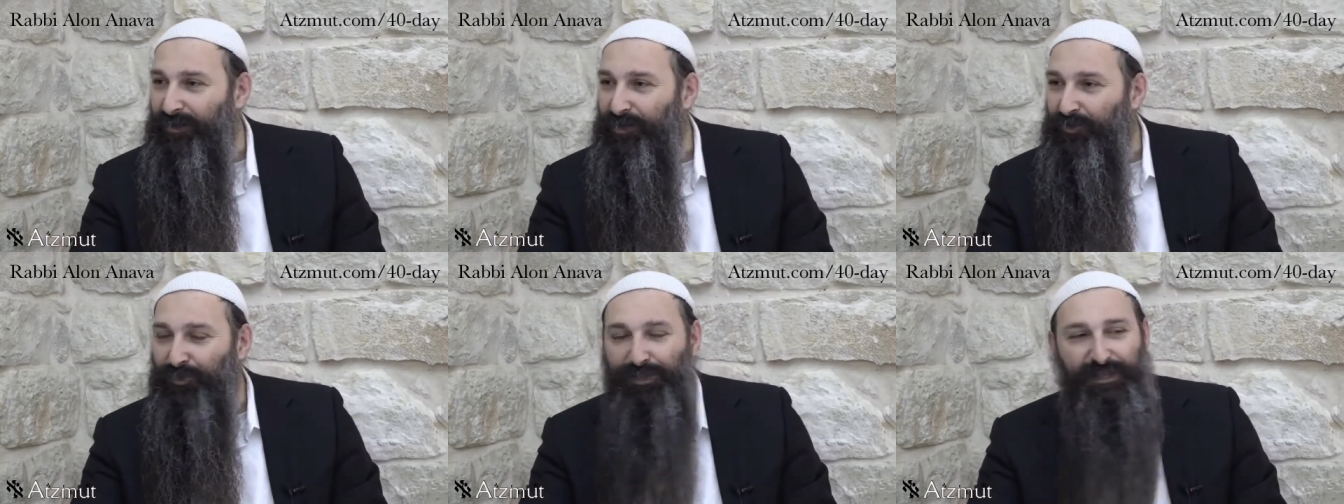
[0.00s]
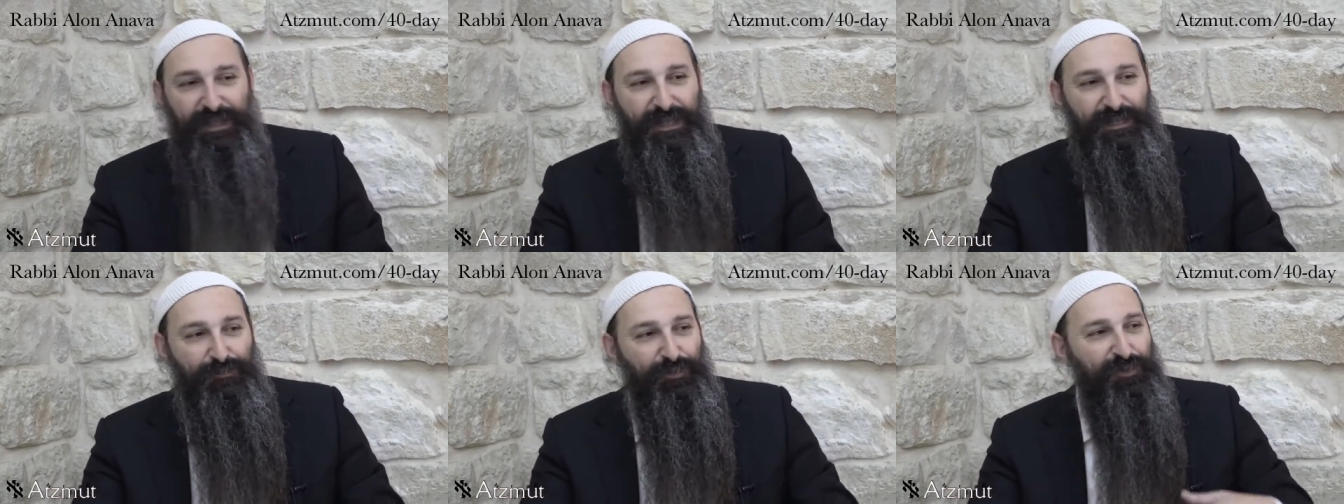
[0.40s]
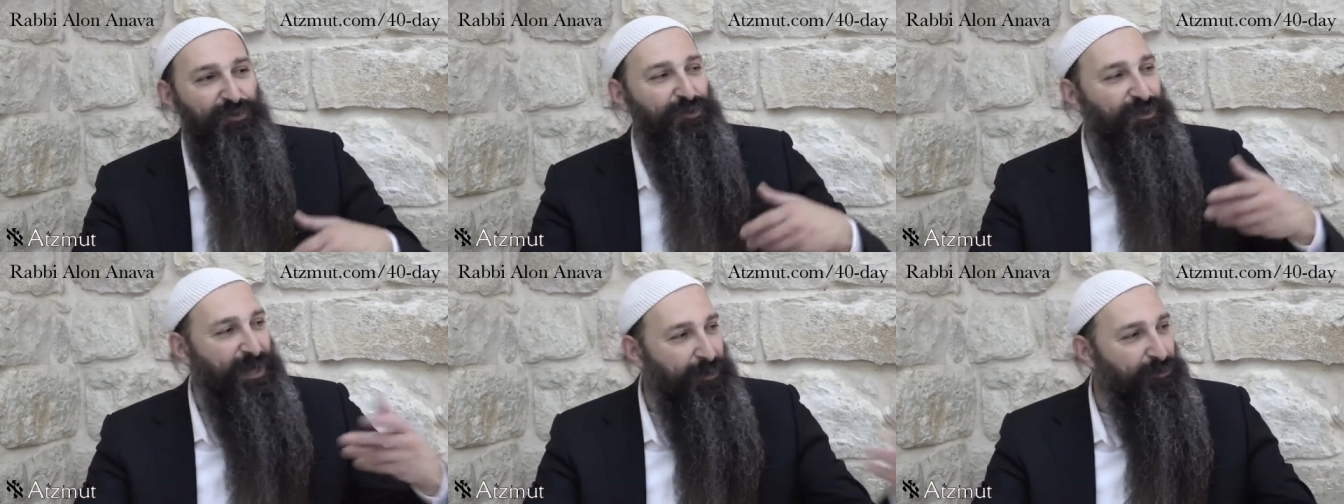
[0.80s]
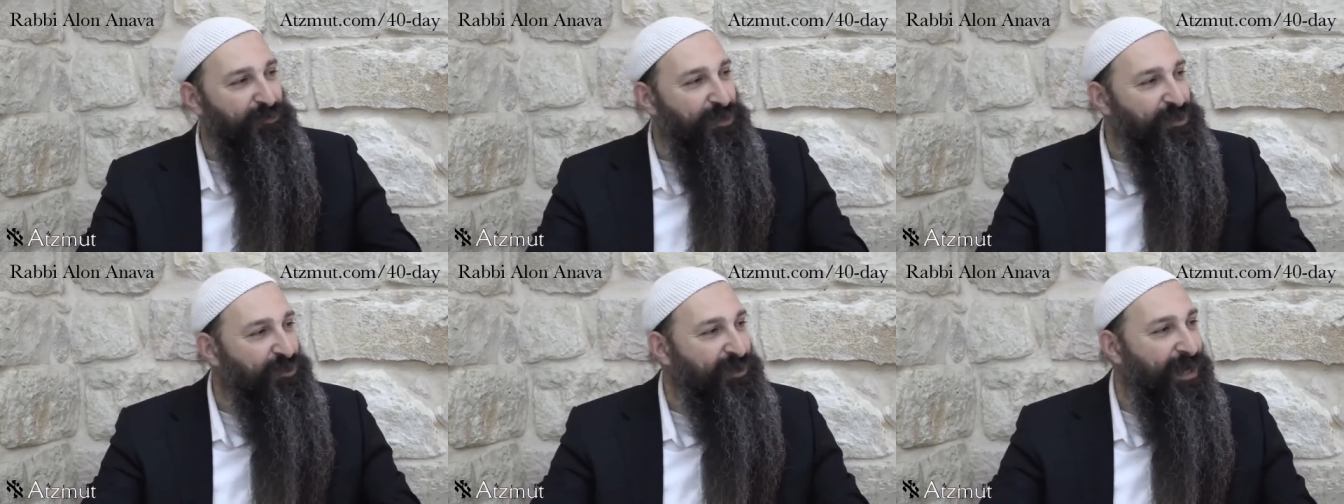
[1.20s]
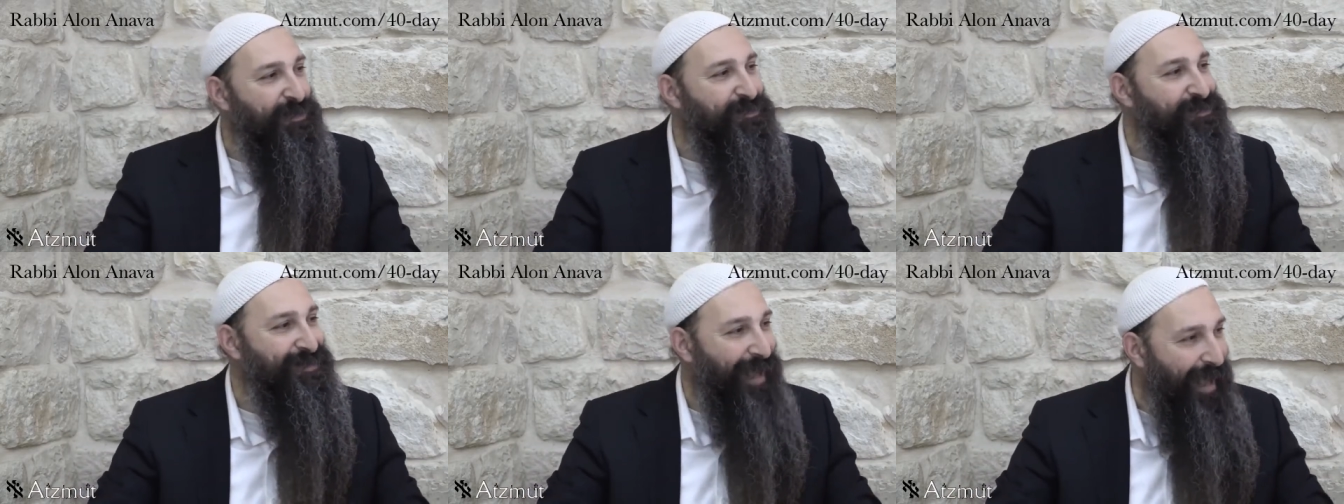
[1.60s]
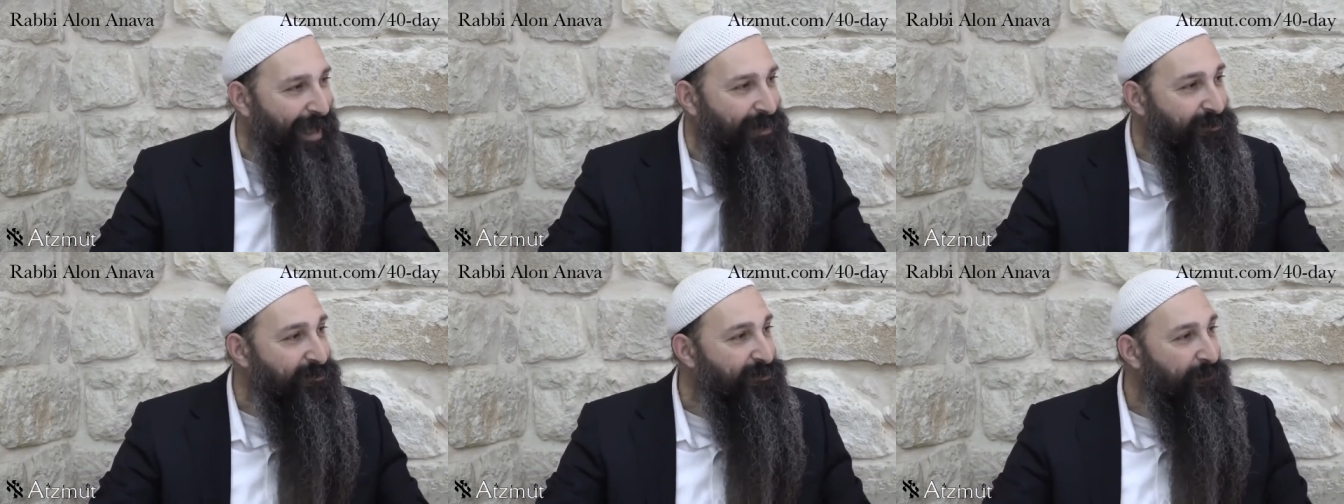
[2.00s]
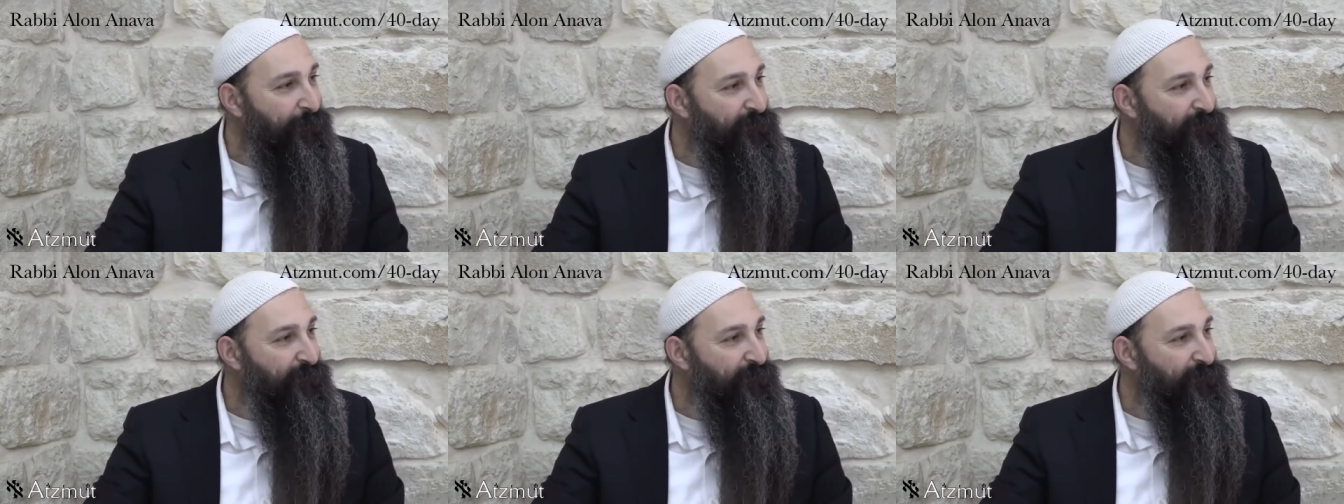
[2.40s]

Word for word: The unity is with your neighbor that you can't stand